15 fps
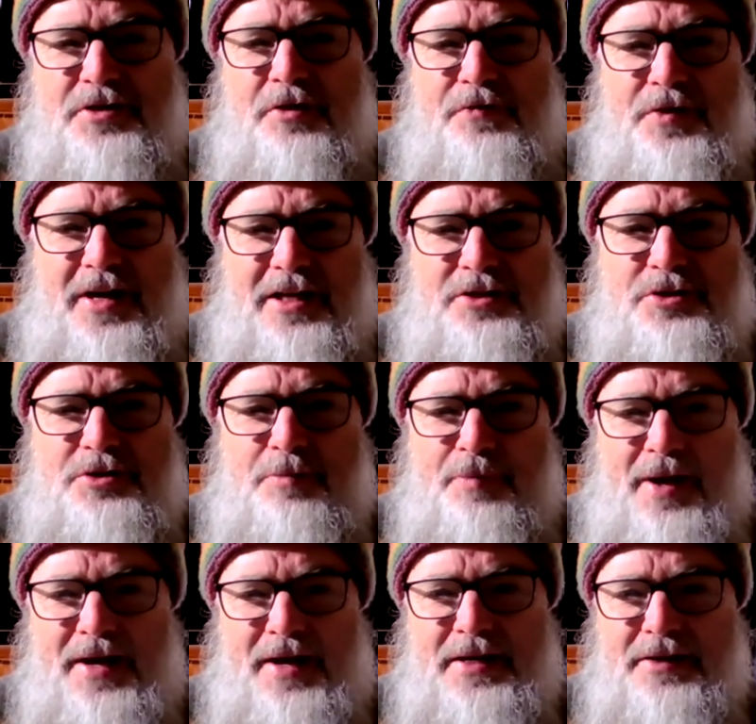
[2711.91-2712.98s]
yourself against
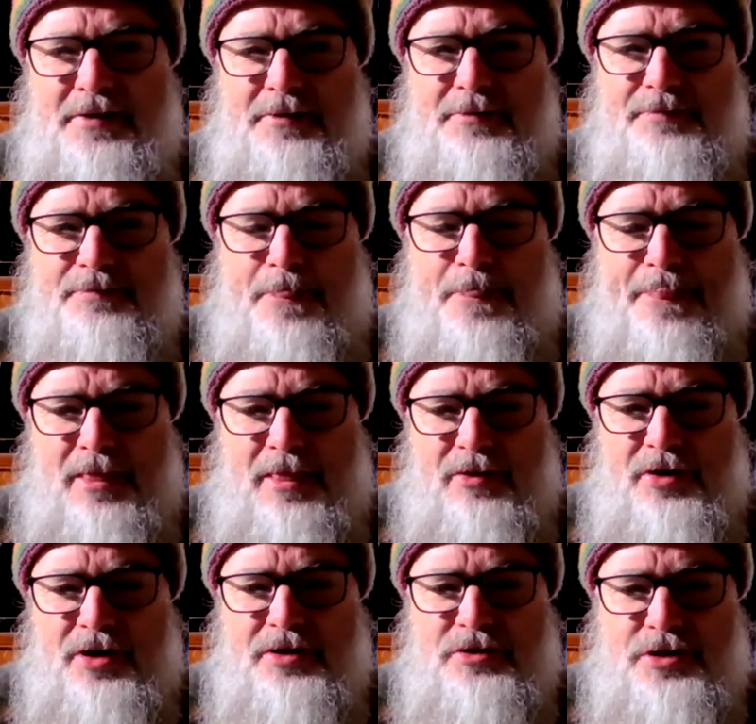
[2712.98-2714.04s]
your pain,
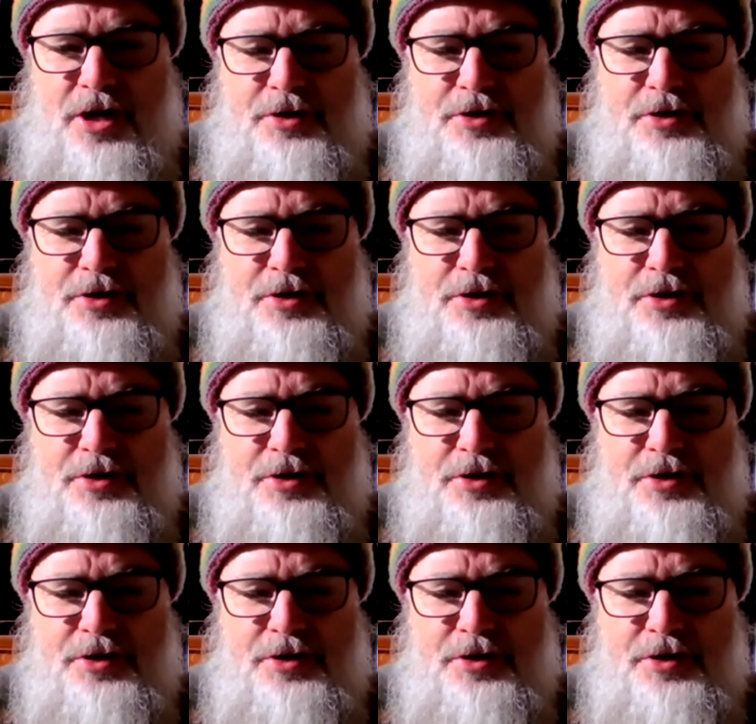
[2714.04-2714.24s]
all right?